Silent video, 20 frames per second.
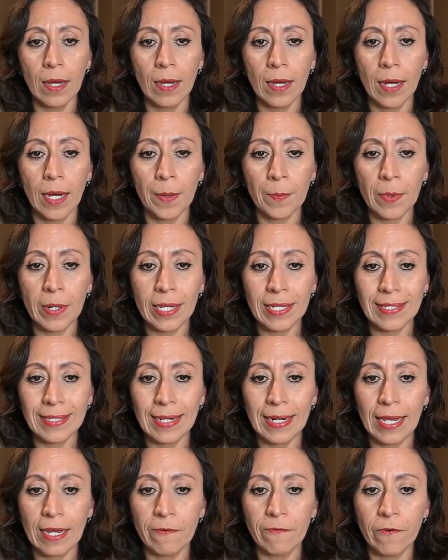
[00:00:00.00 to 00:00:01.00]
I'm going to
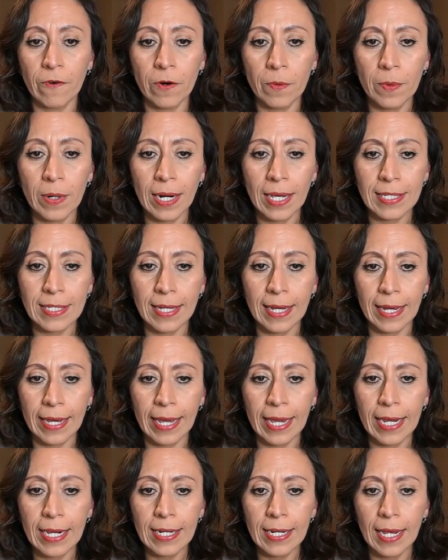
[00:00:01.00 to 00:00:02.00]
select Formulas
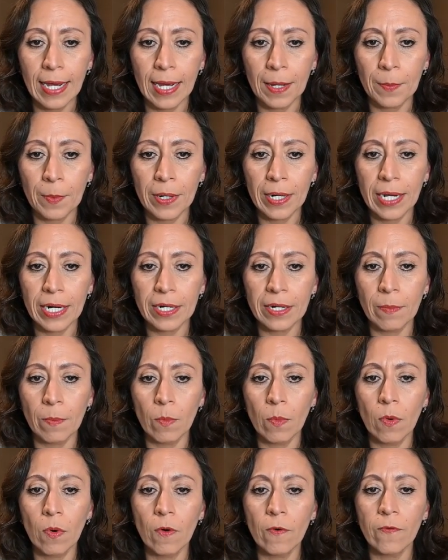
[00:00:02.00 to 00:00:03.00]
again. I'm going to
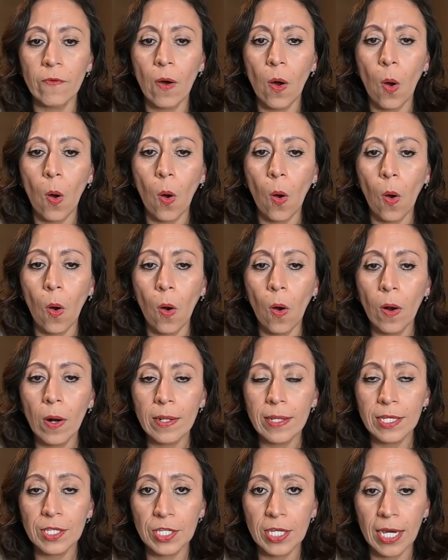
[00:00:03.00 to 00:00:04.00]
remove
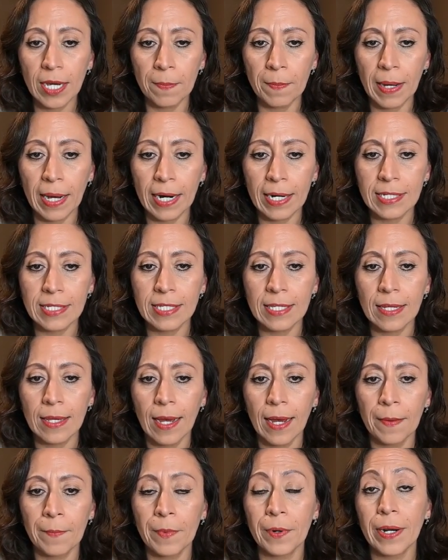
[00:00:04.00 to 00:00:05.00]
all the check marks.
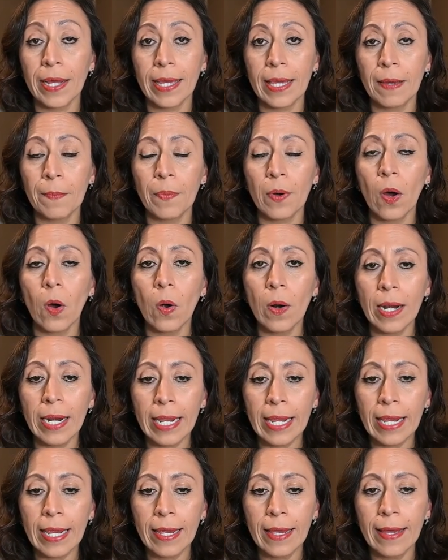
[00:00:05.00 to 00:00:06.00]
I'm going to keep
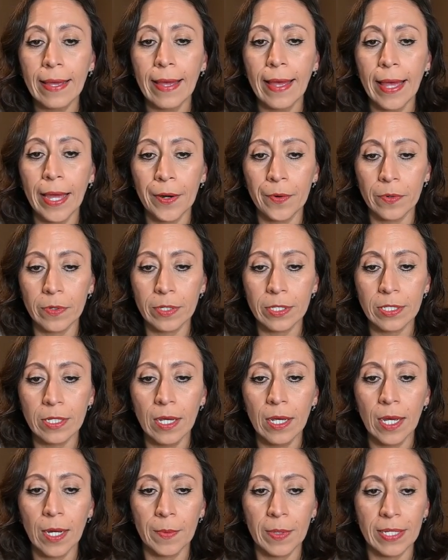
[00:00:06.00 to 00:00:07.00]
only errors.
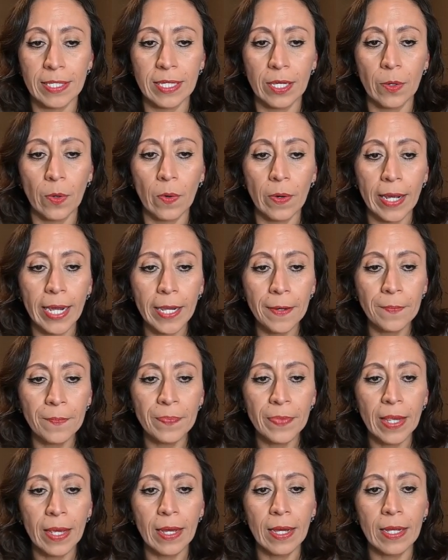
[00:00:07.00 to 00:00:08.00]
I'm going to say, okay,
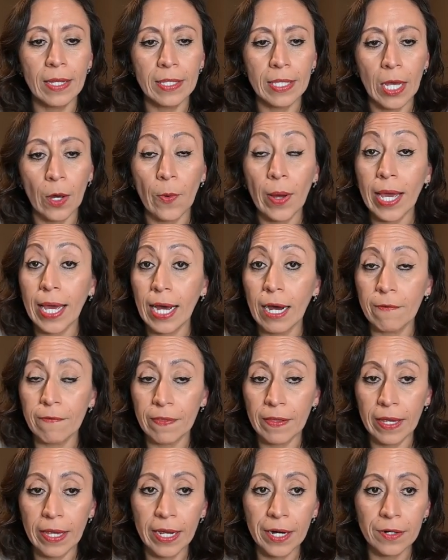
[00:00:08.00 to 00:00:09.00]
now I have
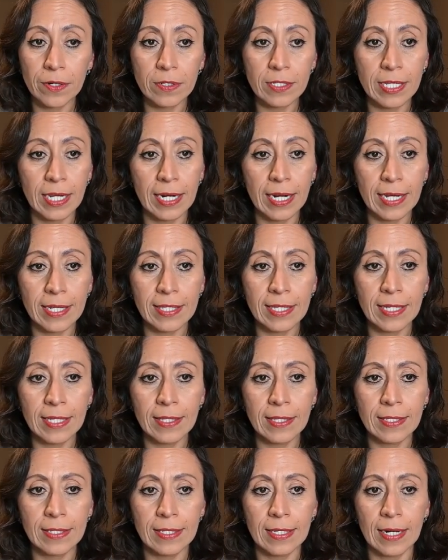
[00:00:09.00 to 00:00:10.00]
the error
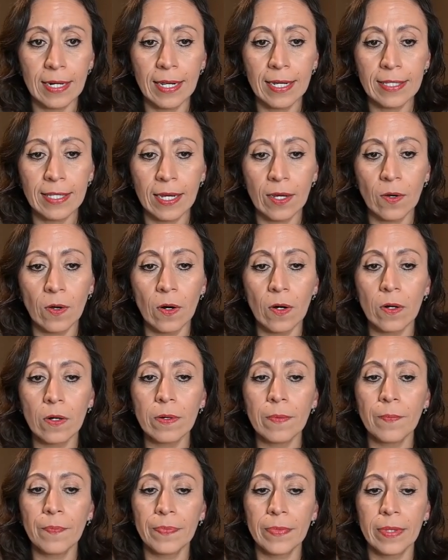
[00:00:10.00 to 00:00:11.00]
selected, select a
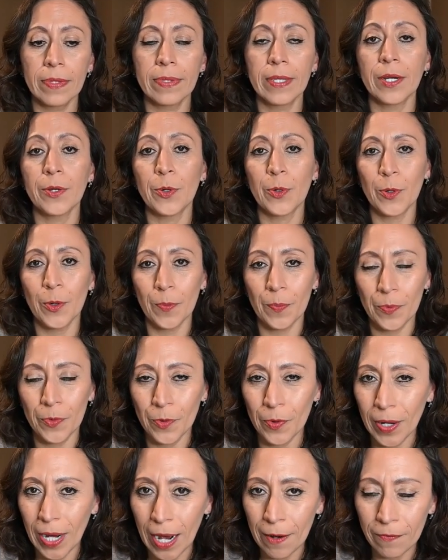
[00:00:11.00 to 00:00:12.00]
color. There you go.
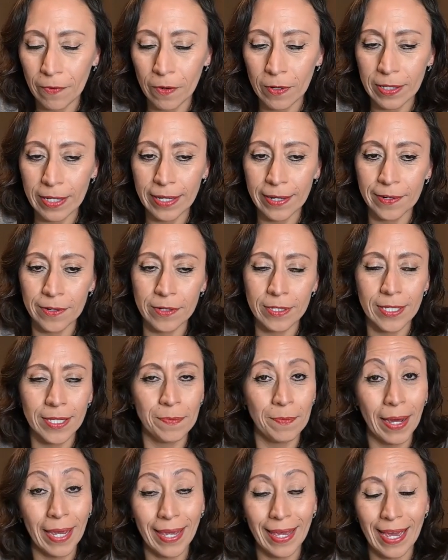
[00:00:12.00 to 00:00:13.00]
You have all the errors.
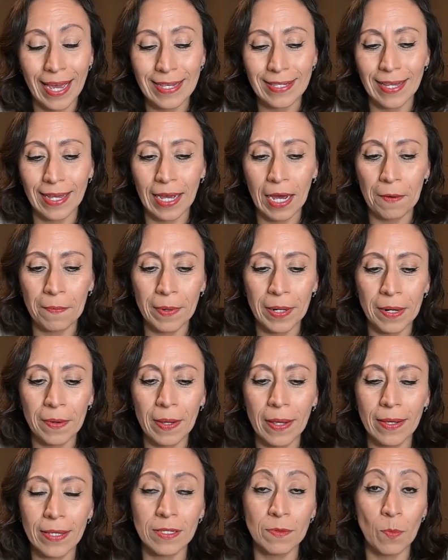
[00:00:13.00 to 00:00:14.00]
In my case, I have
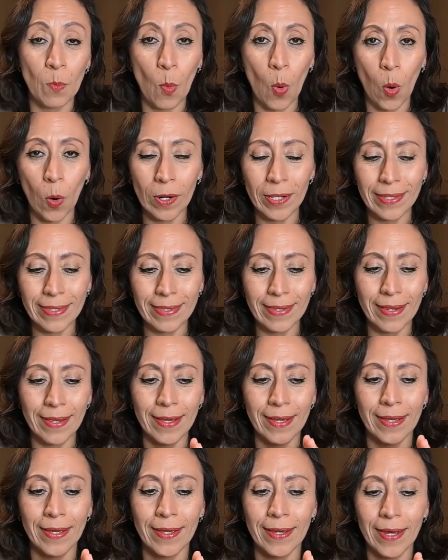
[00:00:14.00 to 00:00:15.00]
very small
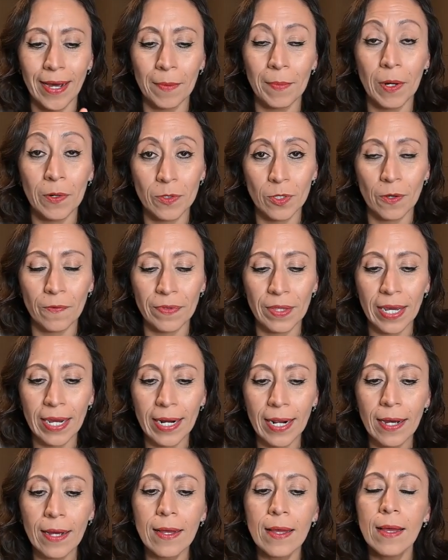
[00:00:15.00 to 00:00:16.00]
amount of
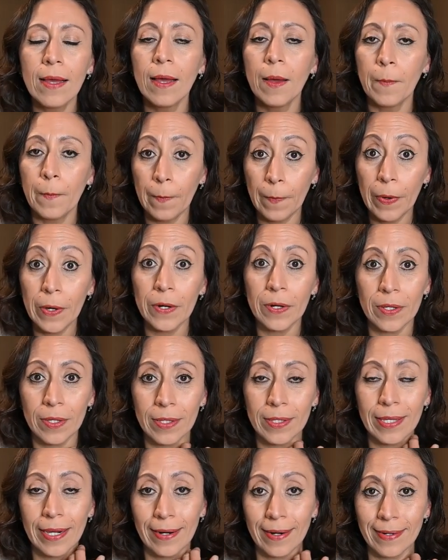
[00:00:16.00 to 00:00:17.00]
data,
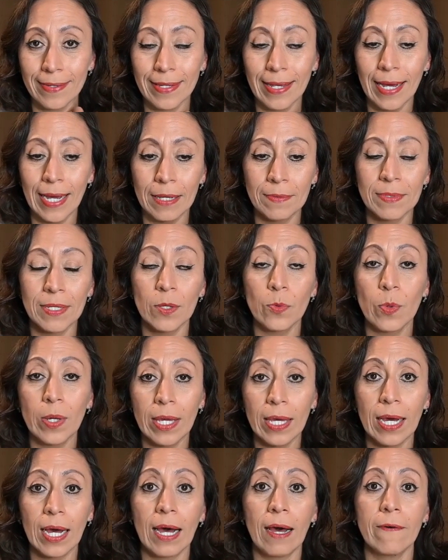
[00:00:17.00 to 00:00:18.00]
but there are times that
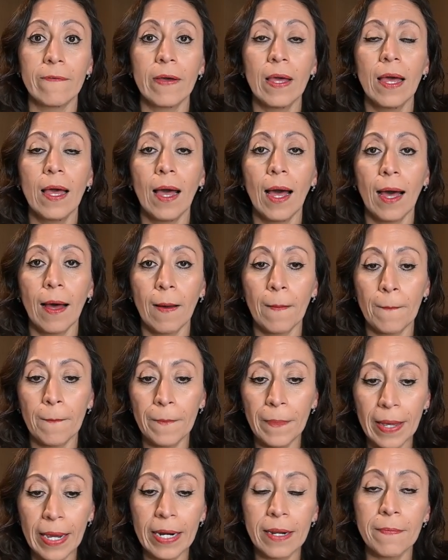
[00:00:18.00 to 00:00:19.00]
we have a
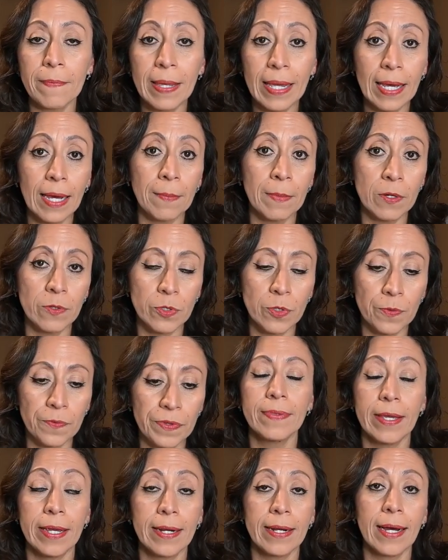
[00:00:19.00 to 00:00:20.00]
very big amount of
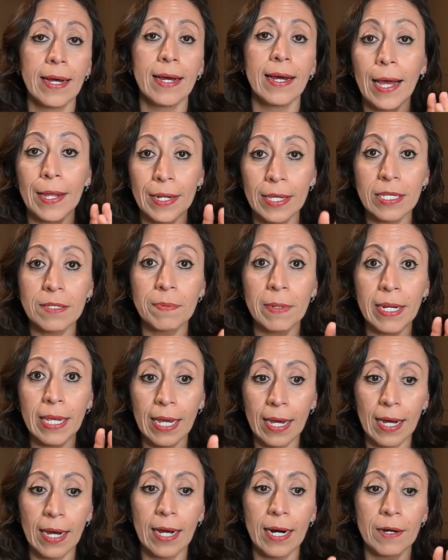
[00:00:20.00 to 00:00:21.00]
data and it's very
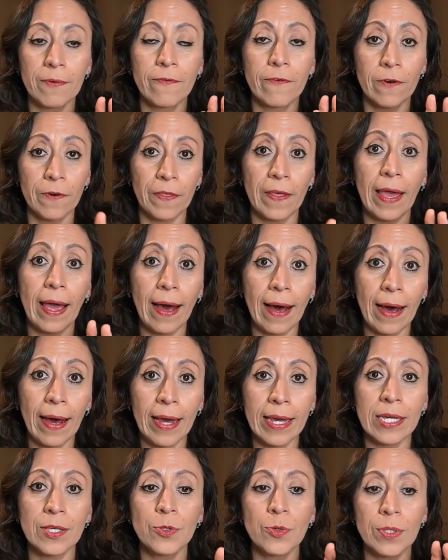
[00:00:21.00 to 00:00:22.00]
hard for the
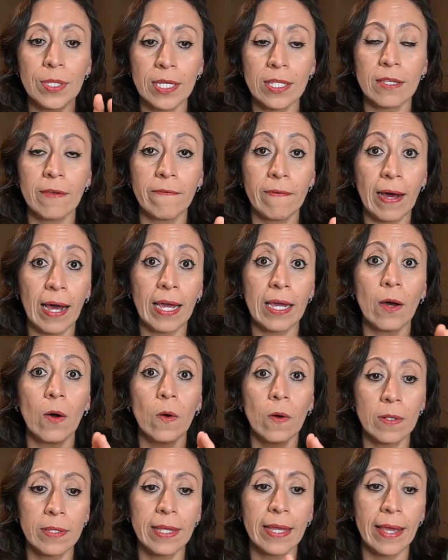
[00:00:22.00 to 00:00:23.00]
eye to identify
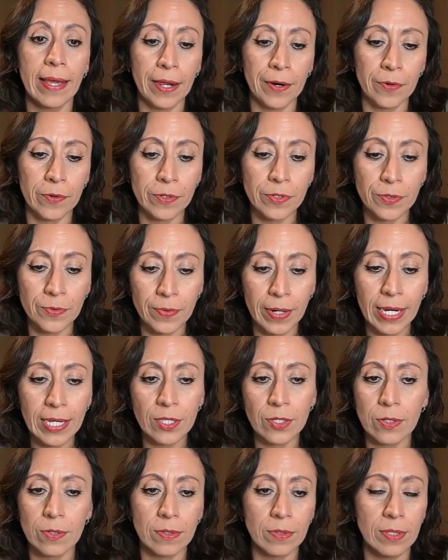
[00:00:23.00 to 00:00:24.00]
all the errors,
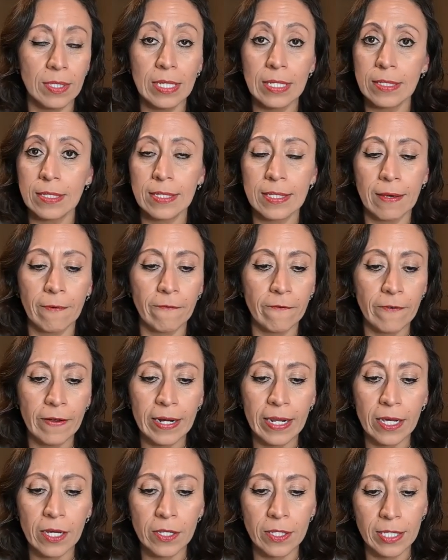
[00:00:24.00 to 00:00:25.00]
right? So this is a
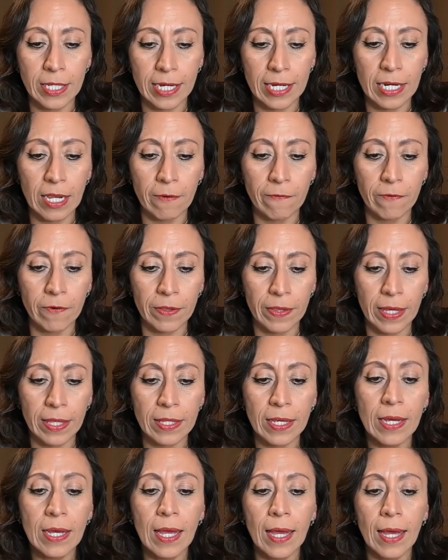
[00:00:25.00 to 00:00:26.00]
very good technique for that.
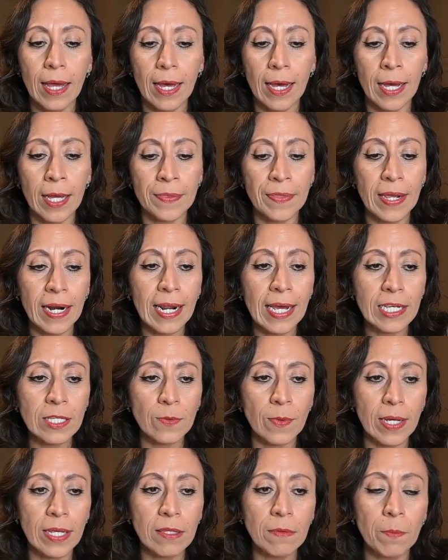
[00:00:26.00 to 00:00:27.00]
And the
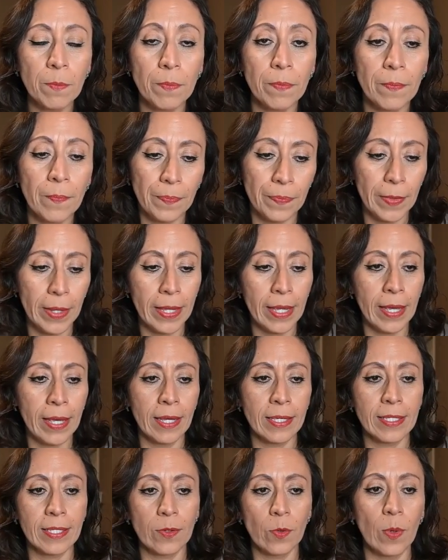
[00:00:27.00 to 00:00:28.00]
last one
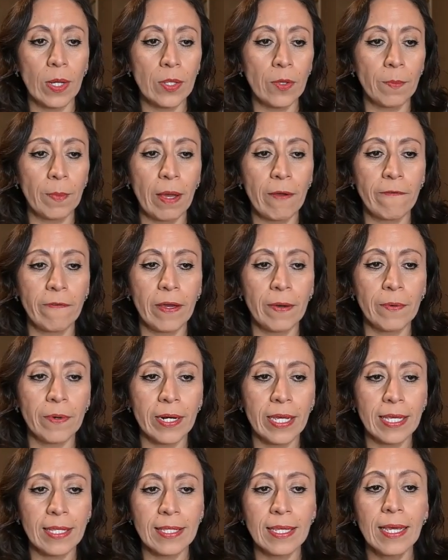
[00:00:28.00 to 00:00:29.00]
is one of my
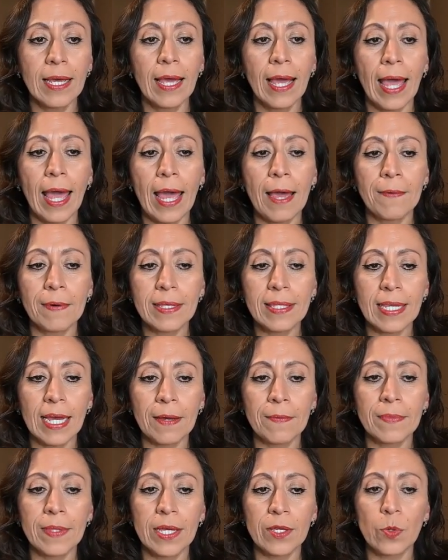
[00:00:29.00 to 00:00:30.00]
favorites. Every
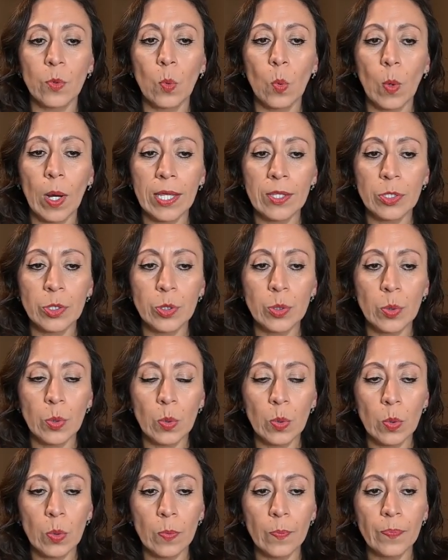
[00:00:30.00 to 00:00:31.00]
time that you want
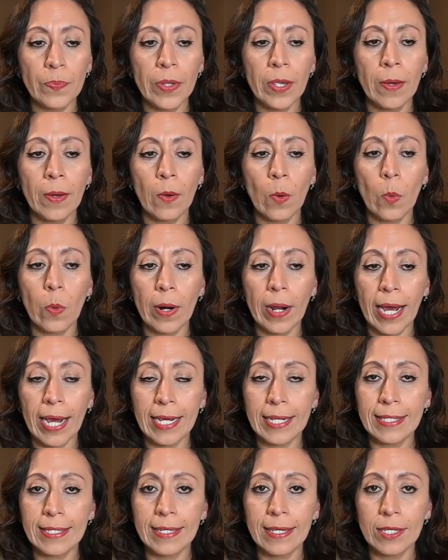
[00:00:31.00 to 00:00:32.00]
to
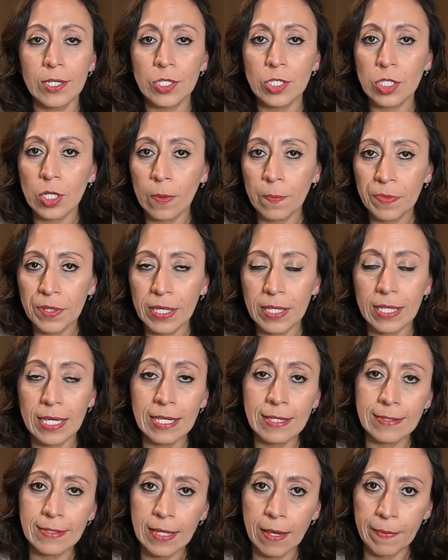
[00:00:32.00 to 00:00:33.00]
write something
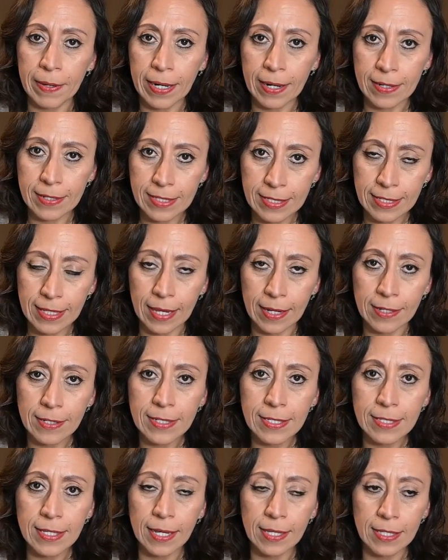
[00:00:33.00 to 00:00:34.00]
in several
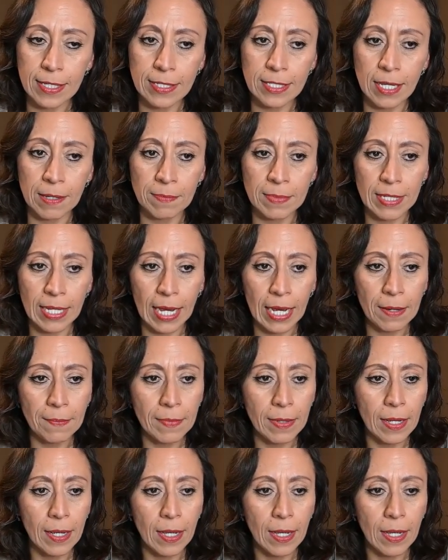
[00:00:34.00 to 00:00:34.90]
cells at the same time.